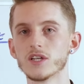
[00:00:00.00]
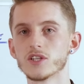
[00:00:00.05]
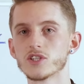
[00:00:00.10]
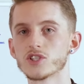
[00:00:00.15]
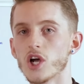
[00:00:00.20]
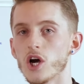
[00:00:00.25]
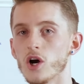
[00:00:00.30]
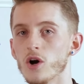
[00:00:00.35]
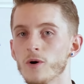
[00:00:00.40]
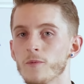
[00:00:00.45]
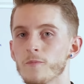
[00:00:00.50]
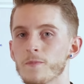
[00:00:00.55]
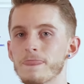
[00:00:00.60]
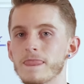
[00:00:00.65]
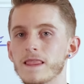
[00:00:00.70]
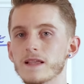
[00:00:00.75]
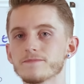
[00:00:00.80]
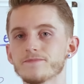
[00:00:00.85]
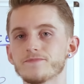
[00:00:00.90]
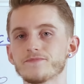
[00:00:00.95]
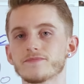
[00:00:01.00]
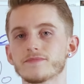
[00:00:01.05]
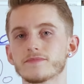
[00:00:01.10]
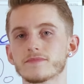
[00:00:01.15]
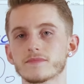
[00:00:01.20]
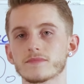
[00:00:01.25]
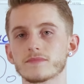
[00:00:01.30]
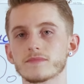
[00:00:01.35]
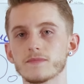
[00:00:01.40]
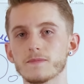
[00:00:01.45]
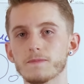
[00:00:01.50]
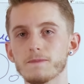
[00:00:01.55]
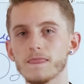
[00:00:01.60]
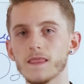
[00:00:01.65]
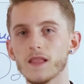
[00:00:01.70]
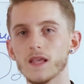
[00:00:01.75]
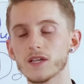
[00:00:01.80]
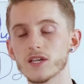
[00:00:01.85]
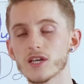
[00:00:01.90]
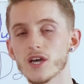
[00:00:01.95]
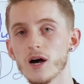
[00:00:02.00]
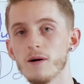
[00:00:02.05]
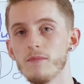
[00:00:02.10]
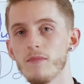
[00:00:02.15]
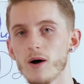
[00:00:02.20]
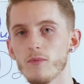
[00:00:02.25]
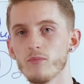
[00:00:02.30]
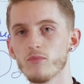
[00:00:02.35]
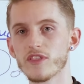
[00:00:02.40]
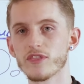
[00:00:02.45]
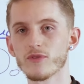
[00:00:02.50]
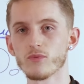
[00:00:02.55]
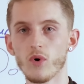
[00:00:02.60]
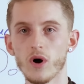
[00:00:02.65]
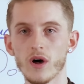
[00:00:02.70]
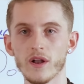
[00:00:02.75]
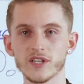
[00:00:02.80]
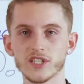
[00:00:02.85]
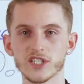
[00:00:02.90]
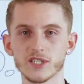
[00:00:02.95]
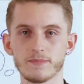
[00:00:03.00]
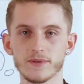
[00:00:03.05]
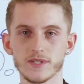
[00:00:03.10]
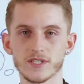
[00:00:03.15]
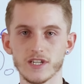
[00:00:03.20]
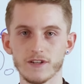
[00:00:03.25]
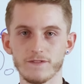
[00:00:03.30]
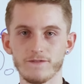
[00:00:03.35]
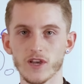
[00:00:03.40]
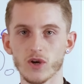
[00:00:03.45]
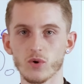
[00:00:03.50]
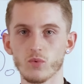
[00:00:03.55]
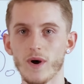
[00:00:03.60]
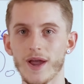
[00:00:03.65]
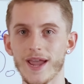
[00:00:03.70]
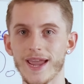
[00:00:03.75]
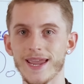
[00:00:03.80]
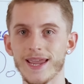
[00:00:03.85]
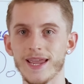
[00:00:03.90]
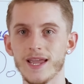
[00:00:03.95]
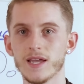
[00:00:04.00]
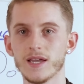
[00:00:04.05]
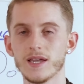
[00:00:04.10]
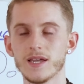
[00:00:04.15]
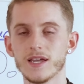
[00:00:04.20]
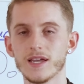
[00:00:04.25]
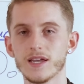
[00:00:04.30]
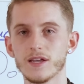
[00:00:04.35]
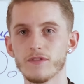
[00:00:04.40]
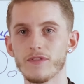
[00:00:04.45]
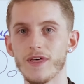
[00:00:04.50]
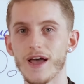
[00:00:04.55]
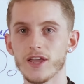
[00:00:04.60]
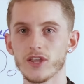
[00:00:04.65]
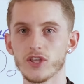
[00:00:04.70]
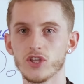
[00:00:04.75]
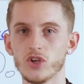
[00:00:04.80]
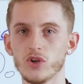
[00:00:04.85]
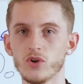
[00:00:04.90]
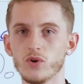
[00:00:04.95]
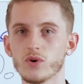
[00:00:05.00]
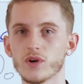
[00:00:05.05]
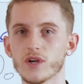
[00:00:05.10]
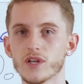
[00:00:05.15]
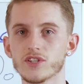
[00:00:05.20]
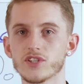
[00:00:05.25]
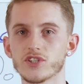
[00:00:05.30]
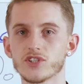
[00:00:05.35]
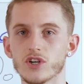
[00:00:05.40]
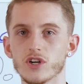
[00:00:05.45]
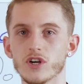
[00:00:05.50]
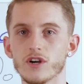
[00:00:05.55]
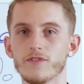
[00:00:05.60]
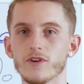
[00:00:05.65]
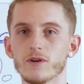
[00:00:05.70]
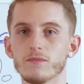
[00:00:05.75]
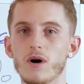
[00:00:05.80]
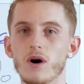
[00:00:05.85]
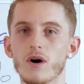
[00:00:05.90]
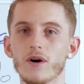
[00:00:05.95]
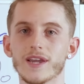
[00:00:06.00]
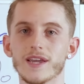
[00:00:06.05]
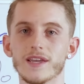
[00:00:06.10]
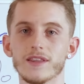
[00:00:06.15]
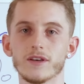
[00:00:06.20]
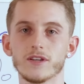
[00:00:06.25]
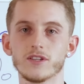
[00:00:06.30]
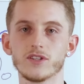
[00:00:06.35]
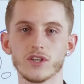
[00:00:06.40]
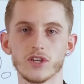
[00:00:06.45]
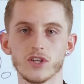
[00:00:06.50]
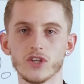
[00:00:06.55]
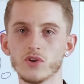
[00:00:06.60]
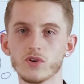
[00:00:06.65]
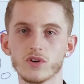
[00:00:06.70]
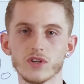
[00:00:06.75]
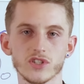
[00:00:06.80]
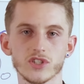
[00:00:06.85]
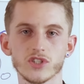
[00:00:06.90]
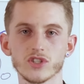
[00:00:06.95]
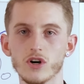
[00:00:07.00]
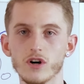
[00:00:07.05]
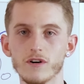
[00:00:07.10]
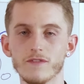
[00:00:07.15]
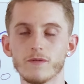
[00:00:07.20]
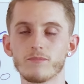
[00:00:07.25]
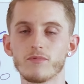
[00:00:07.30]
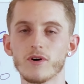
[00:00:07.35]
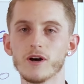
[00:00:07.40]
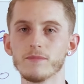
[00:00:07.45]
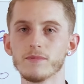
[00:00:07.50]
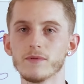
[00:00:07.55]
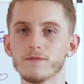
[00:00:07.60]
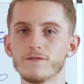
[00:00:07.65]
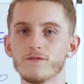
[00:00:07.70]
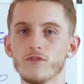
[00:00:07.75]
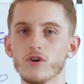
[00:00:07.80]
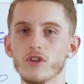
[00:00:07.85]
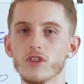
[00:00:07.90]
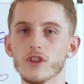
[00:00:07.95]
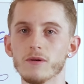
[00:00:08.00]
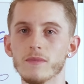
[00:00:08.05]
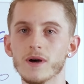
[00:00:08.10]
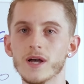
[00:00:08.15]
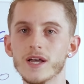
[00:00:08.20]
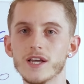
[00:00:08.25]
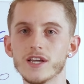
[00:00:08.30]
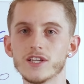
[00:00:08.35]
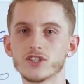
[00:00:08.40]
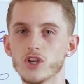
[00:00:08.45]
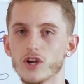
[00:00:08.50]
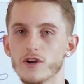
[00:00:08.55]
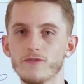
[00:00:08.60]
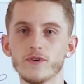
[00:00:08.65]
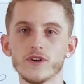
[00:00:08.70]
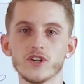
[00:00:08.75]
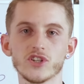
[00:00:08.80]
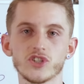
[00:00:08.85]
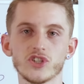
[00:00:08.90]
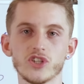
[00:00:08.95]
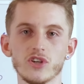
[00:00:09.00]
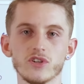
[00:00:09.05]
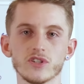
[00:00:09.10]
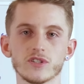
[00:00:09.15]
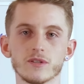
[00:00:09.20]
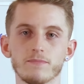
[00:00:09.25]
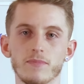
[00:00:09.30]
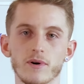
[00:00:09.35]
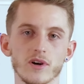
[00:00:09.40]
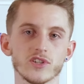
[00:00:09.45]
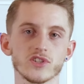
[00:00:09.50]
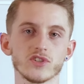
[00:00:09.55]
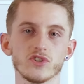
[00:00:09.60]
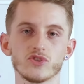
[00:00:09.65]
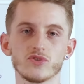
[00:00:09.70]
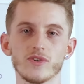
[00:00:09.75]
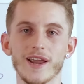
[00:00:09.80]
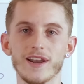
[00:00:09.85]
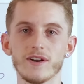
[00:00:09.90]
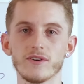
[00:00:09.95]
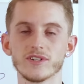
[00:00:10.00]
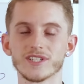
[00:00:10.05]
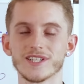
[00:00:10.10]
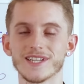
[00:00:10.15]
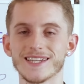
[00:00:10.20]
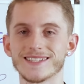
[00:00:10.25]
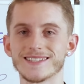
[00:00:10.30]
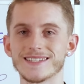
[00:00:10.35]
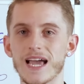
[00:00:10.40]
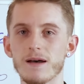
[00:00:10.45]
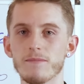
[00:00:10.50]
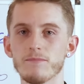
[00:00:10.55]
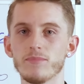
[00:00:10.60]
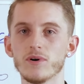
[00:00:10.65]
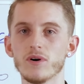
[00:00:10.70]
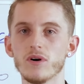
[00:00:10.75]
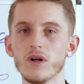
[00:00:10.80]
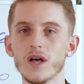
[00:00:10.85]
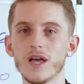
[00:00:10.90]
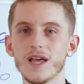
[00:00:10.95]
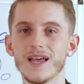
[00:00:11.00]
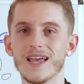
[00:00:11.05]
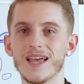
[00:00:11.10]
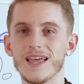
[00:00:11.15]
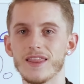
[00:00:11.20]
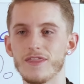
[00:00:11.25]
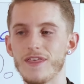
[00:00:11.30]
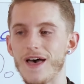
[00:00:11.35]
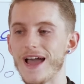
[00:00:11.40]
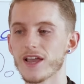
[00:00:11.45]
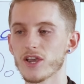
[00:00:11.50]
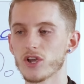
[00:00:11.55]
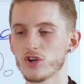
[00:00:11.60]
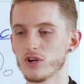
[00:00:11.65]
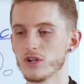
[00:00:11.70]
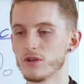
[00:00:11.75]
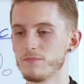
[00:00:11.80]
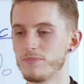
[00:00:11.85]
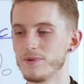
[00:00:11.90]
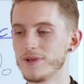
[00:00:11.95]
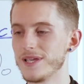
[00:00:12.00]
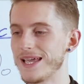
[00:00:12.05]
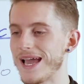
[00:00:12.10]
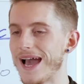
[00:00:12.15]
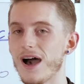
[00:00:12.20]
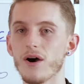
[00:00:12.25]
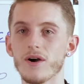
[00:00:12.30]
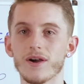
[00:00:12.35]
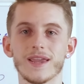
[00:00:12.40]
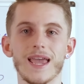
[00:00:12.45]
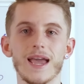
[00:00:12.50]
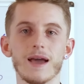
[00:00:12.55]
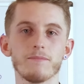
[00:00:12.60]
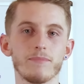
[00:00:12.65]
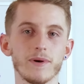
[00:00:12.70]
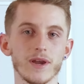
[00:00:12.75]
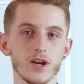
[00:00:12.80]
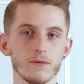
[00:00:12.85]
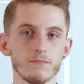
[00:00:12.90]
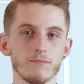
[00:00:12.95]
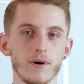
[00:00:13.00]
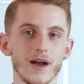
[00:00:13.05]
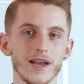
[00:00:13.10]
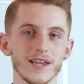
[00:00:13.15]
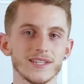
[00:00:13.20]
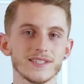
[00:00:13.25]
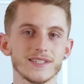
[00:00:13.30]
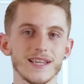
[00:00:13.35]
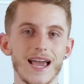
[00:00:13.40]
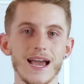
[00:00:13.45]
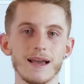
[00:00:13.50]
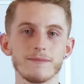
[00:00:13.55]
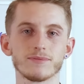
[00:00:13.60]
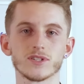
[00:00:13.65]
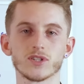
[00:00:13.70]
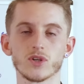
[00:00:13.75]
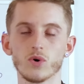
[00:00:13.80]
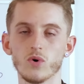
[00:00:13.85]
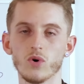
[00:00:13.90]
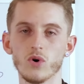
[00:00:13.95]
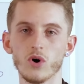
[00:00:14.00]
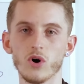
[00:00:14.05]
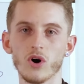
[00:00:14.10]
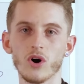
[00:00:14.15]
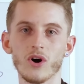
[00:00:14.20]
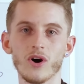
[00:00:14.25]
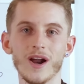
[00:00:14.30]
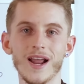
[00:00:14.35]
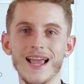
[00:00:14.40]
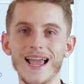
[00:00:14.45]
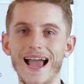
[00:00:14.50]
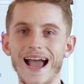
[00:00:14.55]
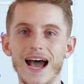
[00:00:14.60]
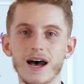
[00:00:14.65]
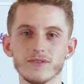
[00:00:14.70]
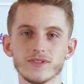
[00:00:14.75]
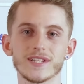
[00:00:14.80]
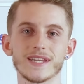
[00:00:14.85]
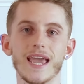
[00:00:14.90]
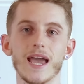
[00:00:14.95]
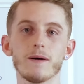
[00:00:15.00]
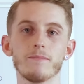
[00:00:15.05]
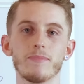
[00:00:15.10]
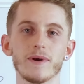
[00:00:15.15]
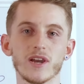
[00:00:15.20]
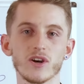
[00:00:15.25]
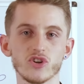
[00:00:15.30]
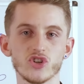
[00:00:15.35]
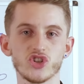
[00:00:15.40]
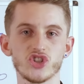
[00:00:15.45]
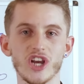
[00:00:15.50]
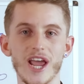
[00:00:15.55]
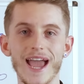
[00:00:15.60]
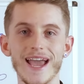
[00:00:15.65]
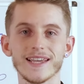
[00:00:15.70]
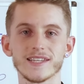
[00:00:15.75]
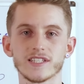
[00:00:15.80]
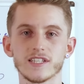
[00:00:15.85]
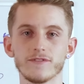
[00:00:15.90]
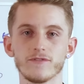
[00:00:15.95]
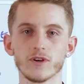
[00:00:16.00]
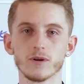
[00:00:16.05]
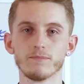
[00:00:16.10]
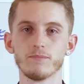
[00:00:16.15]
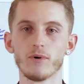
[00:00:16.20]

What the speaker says: So come up with one specific way that you can serve your market, that you can solve a problem for them. So if we just use the personal trainer as an example, that could be how to get bigger biceps or how to get a bigger chest if you're